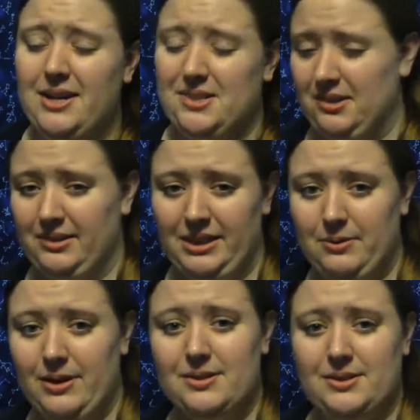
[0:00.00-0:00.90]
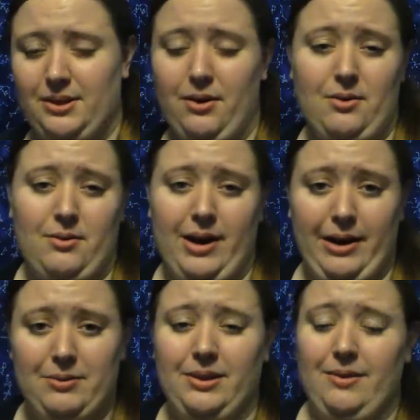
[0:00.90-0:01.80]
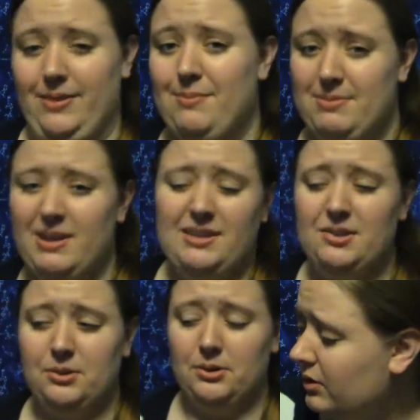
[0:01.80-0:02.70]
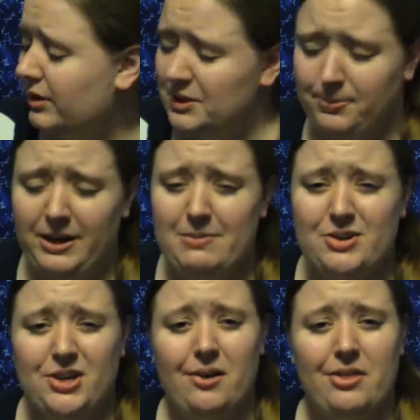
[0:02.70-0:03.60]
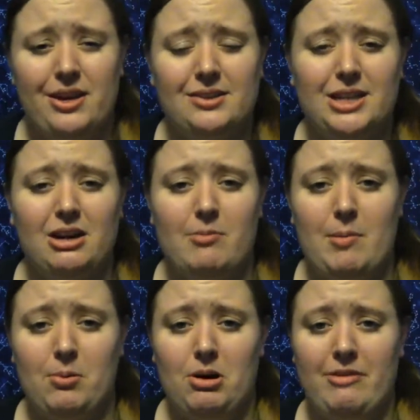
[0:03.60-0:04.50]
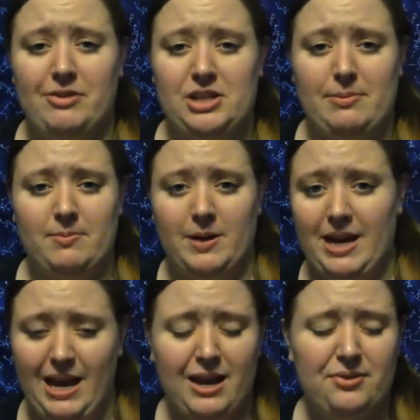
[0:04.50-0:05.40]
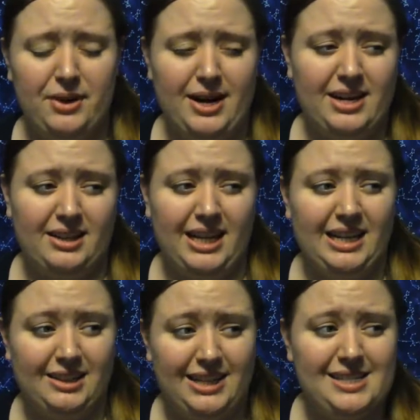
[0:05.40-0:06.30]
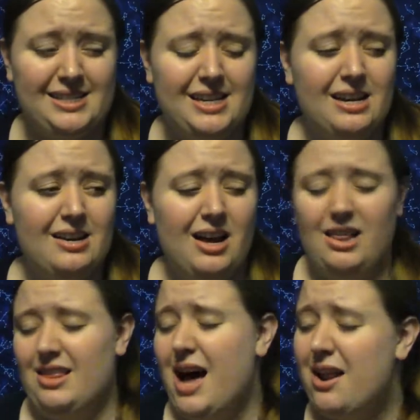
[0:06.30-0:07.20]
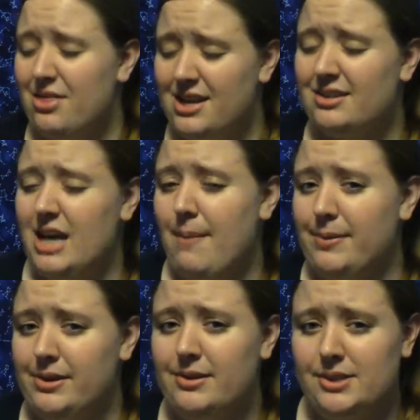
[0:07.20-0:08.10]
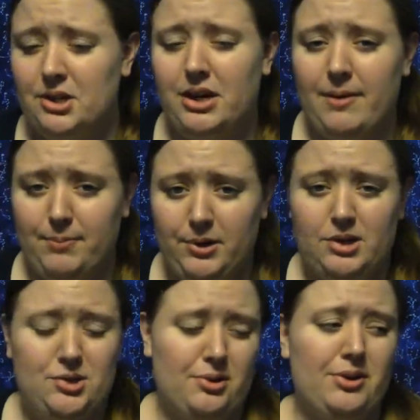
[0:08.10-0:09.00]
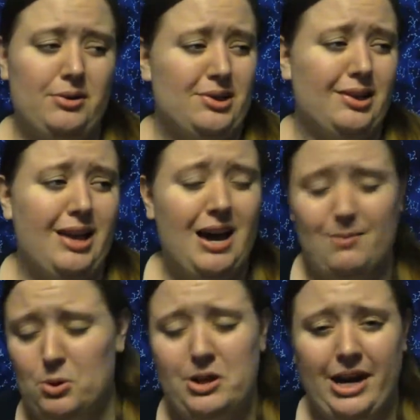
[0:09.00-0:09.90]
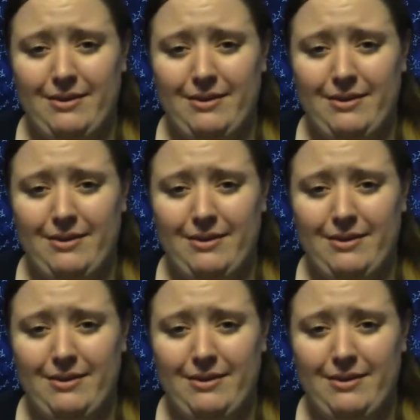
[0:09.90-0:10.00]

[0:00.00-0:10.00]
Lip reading: certainly was, so I would love them to be too. That's pretty much all the things I remember off the top of my head that I can like list. A lot of things happened this year. I'm pretty sure there's a lot more that I'm